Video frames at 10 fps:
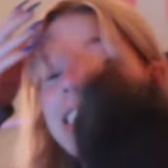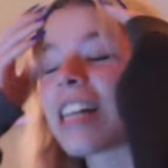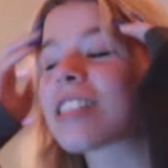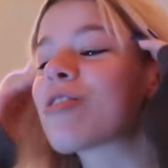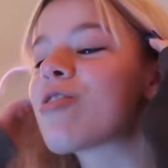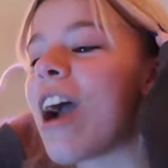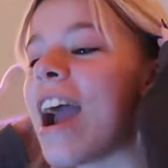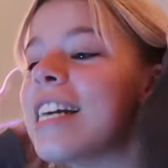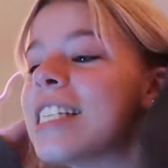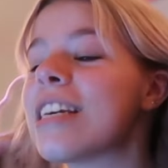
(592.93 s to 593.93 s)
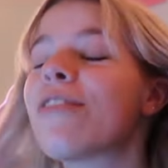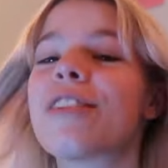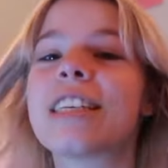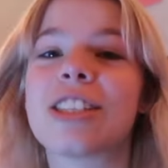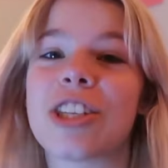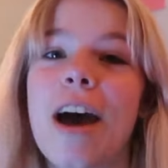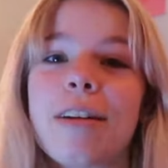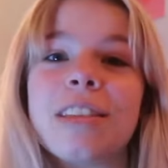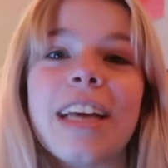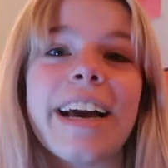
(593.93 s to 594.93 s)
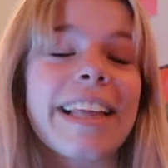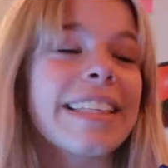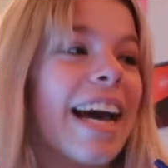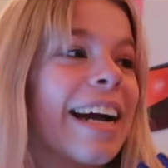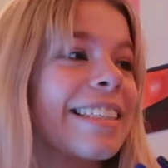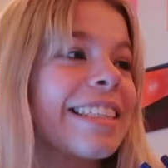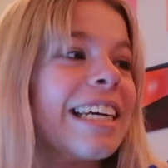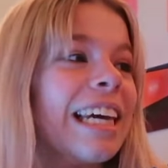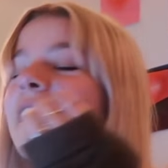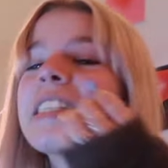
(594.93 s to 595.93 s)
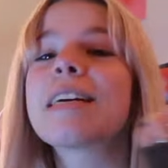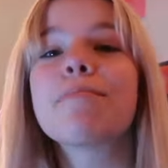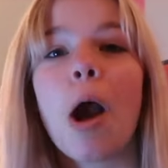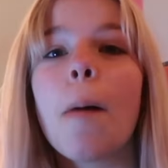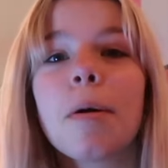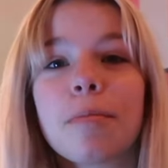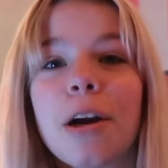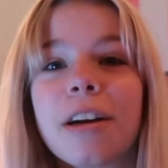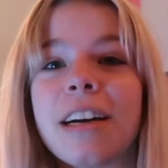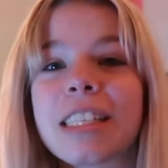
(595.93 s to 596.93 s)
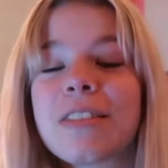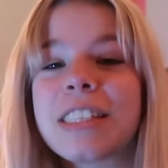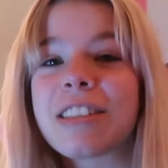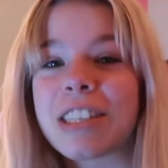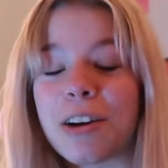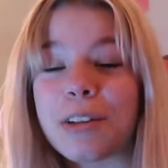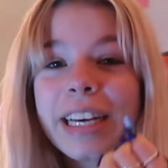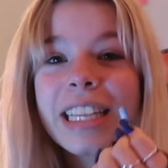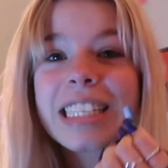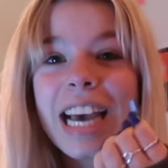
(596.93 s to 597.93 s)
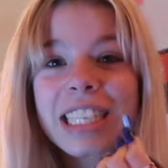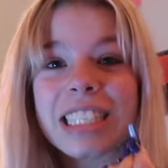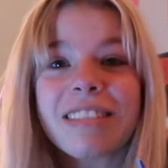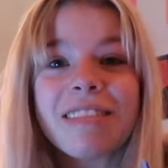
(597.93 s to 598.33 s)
That's crazy for this channel. Like, that's like proper progress for this channel. Like, that's actually